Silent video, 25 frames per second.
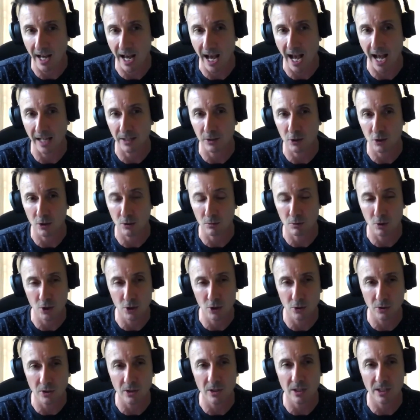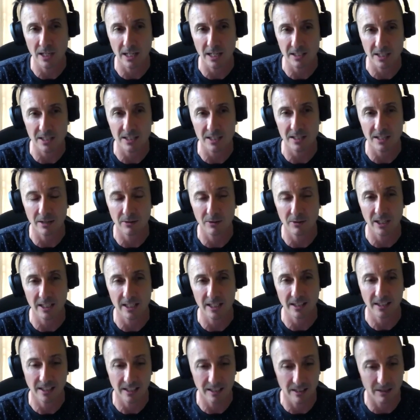and you shouldn't necessarily
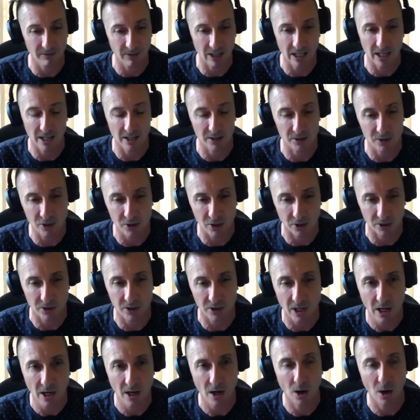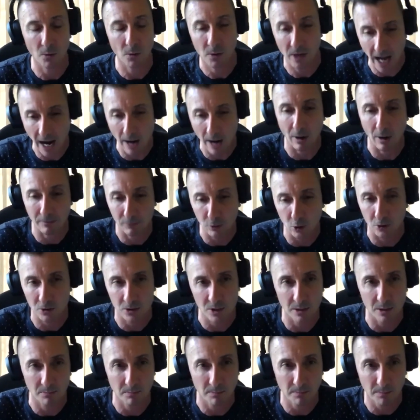think of it as just, oh, now I've got
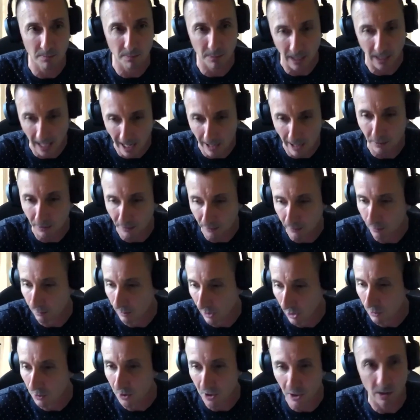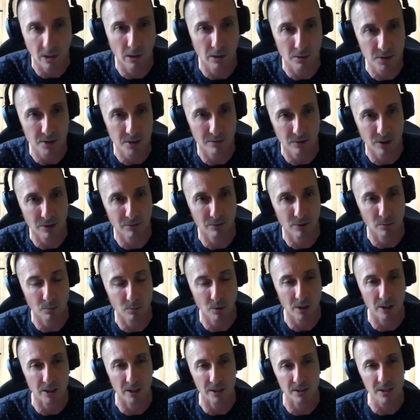to plow through lots and lots of different
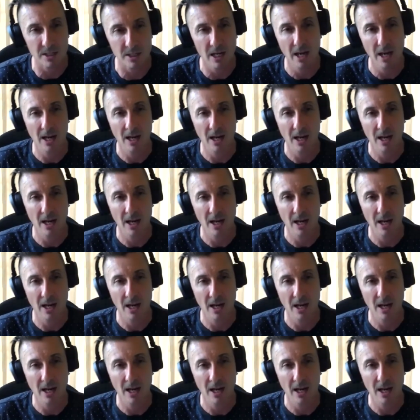words.